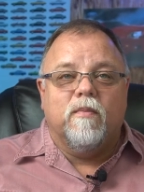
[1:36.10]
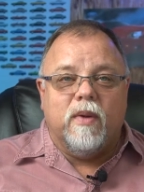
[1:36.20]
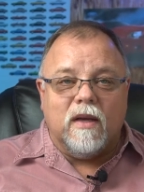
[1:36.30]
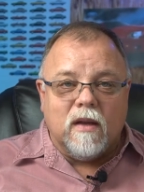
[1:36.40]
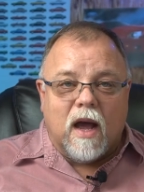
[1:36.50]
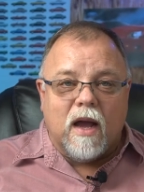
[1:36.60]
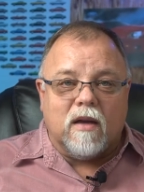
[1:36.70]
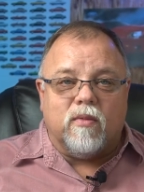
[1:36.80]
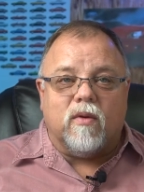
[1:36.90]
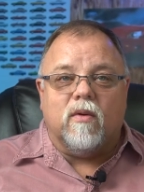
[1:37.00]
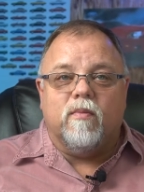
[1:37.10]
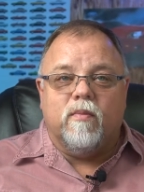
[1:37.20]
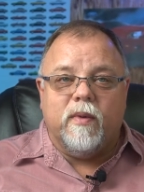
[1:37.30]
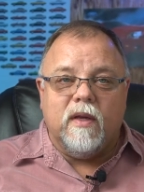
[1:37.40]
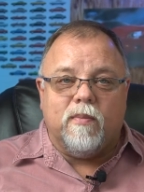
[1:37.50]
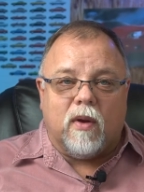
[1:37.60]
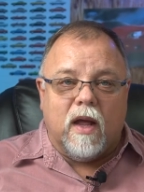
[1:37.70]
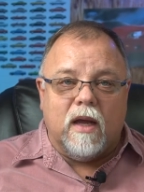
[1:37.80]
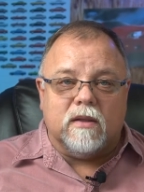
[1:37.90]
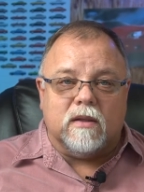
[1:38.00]
Be likable. Be
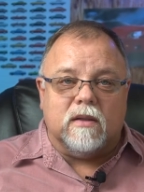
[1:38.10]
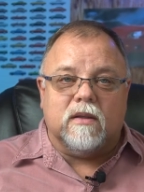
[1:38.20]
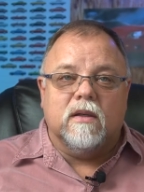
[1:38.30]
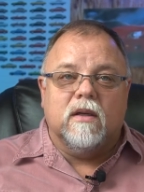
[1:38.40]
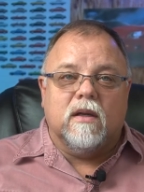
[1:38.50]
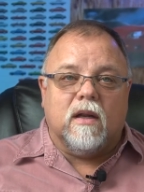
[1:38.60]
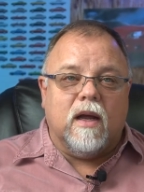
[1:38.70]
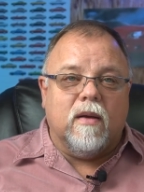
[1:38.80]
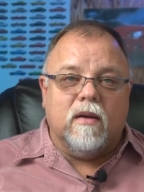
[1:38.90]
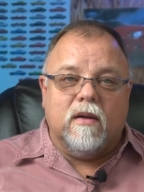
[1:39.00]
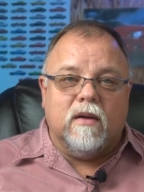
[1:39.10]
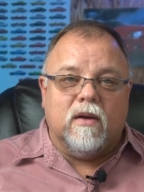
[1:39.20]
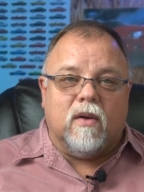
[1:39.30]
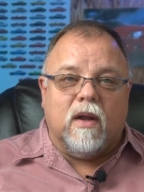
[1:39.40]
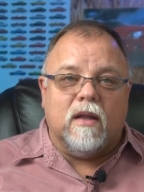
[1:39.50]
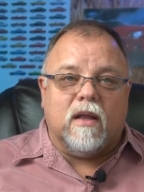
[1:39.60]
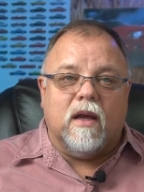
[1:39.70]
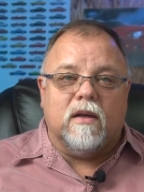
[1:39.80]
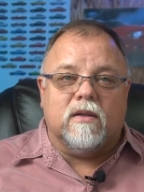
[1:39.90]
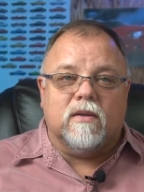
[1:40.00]
pleasant. Let
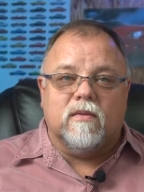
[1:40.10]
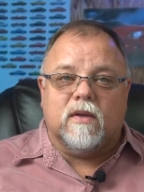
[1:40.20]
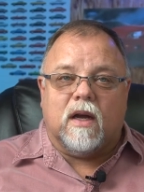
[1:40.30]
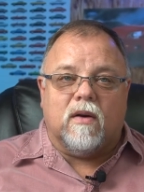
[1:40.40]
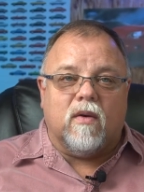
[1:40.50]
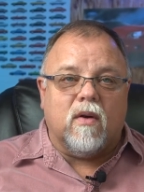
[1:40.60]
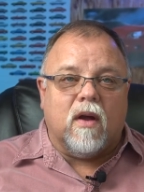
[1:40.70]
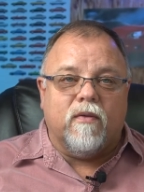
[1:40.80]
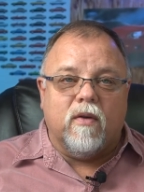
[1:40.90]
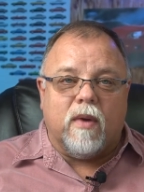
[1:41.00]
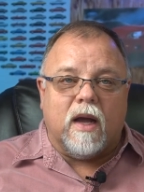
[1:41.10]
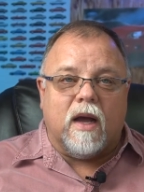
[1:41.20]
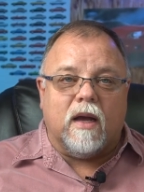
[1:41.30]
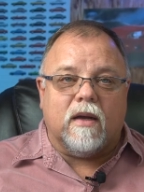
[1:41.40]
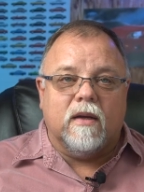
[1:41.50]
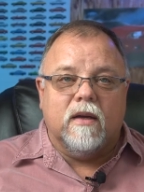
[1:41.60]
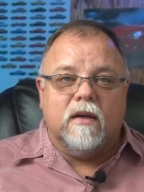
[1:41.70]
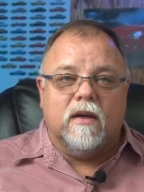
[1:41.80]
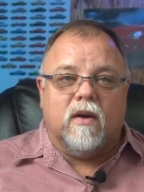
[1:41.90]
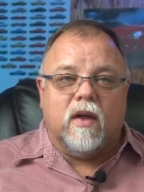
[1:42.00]
things kind of roll off your back.
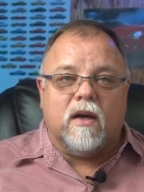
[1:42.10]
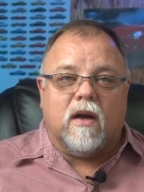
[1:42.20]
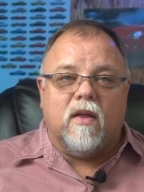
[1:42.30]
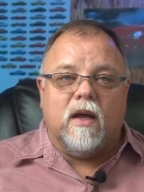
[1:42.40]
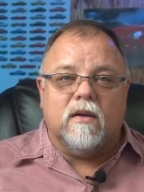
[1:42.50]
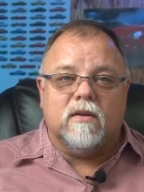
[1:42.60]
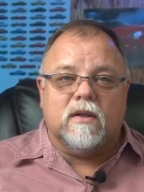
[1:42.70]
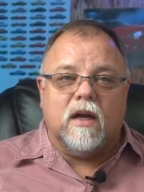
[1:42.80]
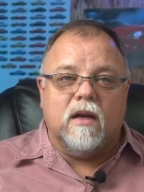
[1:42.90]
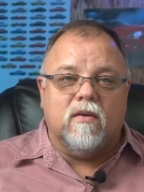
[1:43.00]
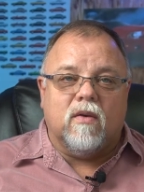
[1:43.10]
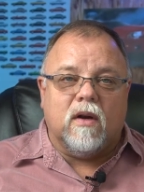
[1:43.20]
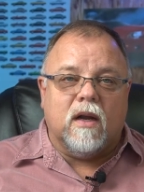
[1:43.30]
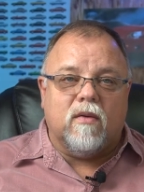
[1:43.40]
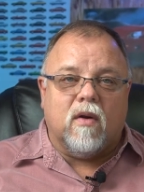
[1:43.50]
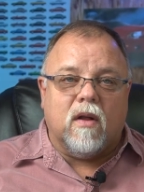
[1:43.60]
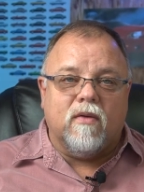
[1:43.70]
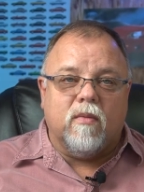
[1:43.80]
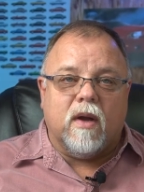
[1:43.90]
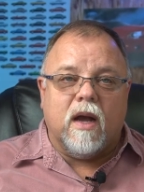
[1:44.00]
They call that saying, let it roll off
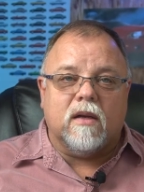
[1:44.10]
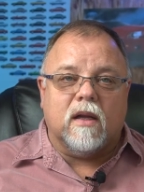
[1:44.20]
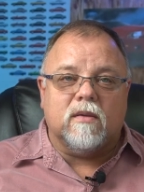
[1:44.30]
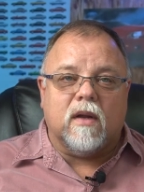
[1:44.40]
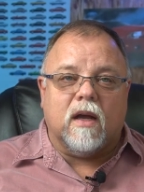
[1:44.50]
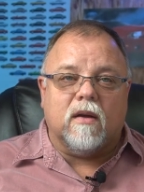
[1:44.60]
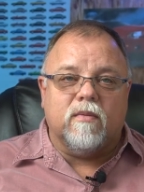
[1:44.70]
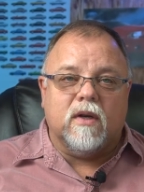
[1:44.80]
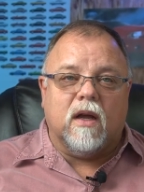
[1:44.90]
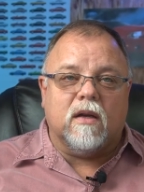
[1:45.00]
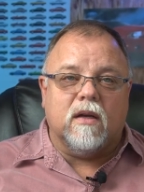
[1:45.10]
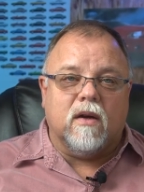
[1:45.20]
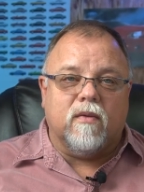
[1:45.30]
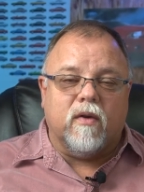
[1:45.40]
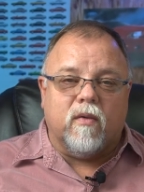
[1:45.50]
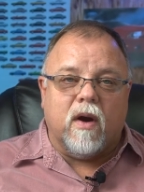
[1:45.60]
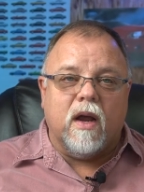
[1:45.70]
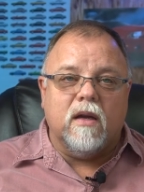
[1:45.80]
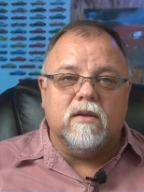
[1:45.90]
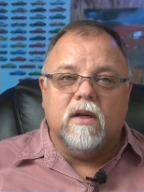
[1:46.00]
your back. That's like a duck. If it
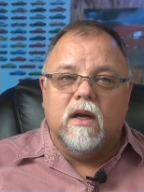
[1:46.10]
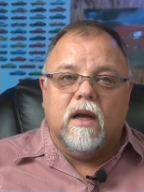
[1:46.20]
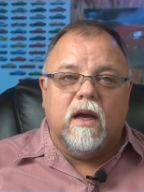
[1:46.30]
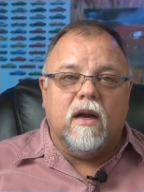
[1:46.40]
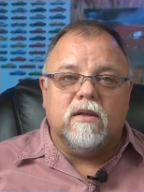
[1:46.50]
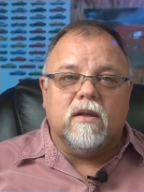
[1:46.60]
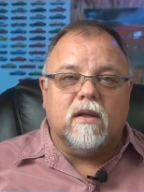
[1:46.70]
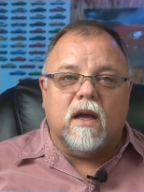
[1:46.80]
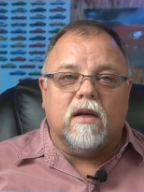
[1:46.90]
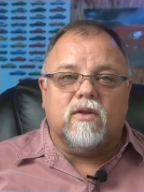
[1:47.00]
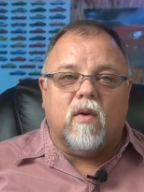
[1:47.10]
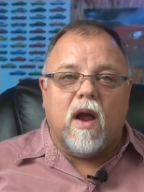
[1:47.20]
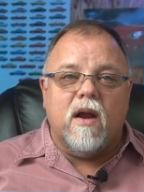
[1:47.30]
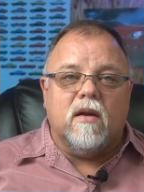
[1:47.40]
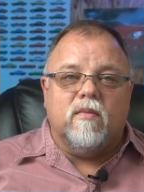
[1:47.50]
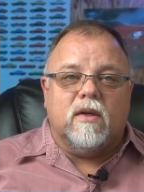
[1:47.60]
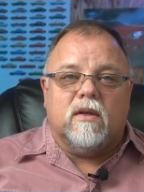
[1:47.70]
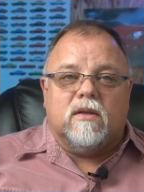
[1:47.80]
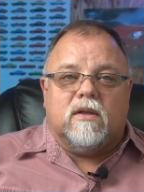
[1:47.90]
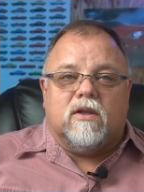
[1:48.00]
rains, he doesn't think it's raining
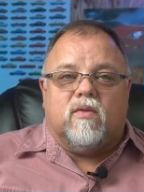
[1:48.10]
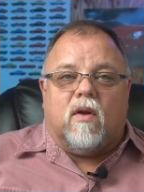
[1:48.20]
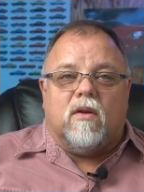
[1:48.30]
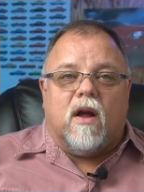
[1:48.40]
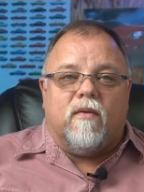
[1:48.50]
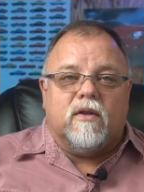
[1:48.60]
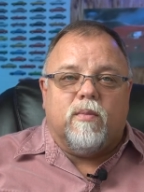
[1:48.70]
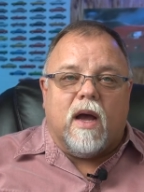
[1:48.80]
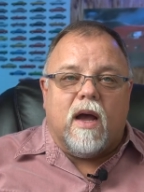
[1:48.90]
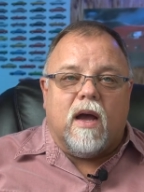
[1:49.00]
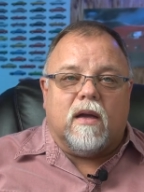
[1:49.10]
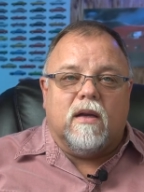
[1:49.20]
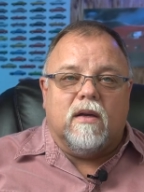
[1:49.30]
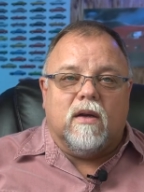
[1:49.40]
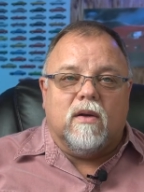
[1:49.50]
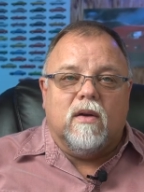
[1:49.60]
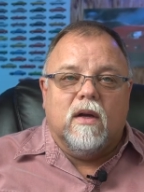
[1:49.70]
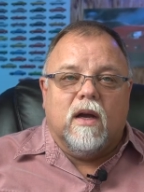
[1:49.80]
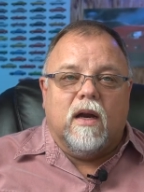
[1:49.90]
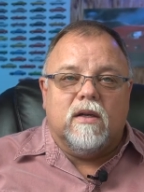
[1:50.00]
because it's just rolling off his back, and
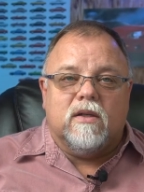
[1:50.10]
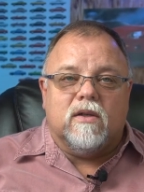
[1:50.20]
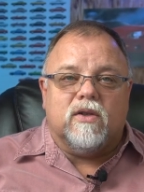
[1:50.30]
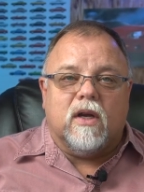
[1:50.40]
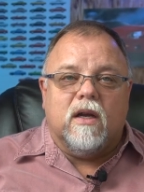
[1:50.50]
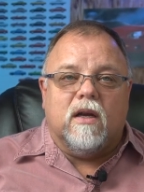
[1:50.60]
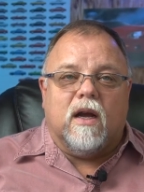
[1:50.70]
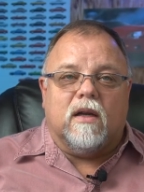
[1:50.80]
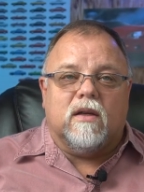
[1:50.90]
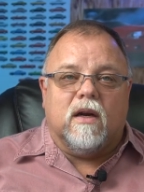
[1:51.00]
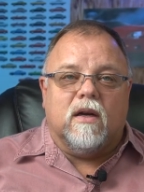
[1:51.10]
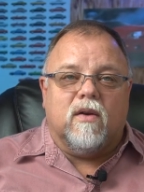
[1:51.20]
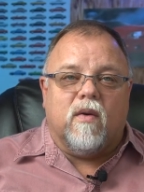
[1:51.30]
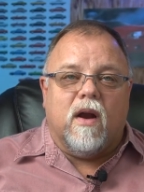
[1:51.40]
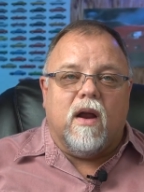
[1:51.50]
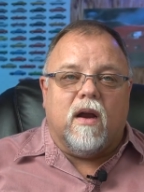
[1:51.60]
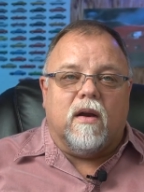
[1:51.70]
he's still singing out there in the rain.